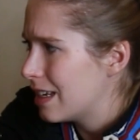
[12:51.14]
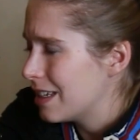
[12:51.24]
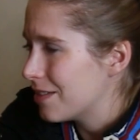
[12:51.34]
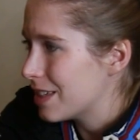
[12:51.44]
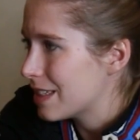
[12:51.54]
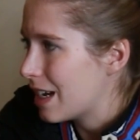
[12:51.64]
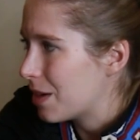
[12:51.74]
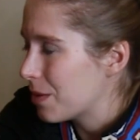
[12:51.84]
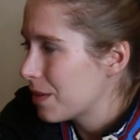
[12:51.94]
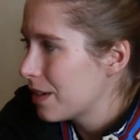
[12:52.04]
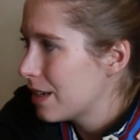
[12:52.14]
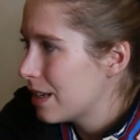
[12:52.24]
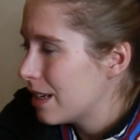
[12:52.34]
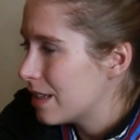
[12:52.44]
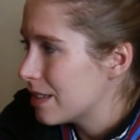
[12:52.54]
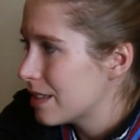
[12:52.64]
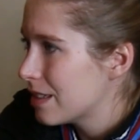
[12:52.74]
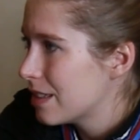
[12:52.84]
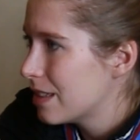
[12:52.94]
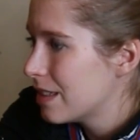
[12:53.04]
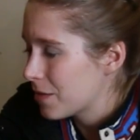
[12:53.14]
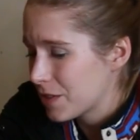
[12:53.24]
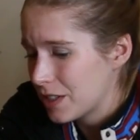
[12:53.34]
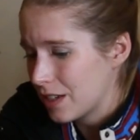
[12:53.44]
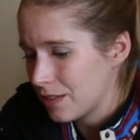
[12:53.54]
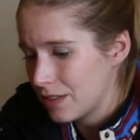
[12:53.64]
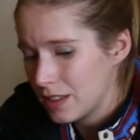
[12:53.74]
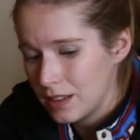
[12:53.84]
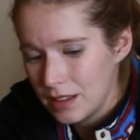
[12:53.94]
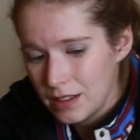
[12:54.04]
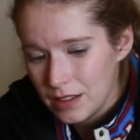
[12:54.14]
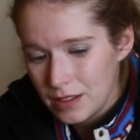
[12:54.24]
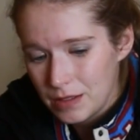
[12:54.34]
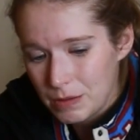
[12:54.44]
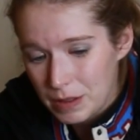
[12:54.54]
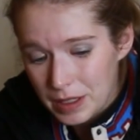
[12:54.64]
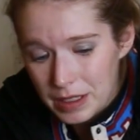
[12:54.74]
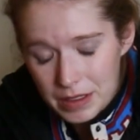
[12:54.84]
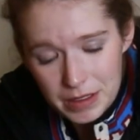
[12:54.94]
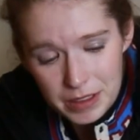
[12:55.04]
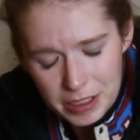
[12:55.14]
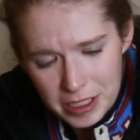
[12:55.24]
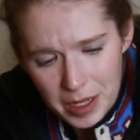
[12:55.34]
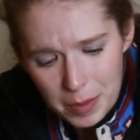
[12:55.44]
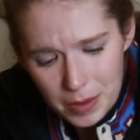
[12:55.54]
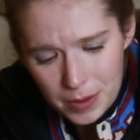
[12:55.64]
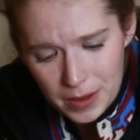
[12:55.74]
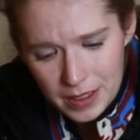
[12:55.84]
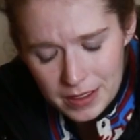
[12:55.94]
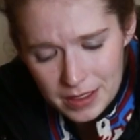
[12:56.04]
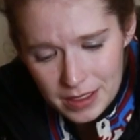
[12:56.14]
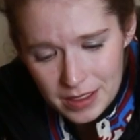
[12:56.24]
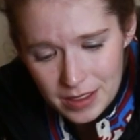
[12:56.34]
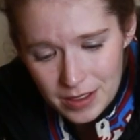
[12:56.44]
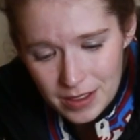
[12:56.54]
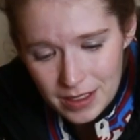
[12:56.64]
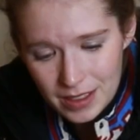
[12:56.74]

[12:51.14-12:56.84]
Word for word: any of this out. It's, first off, in really good shape, all things considered,